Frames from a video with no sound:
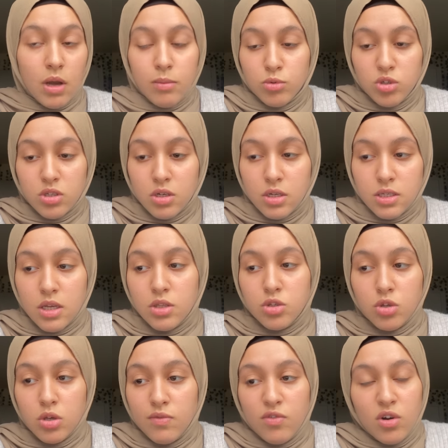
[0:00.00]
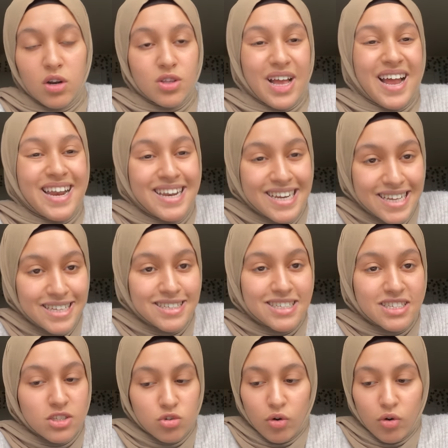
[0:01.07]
I'm just gonna say to you, if you're gonna at least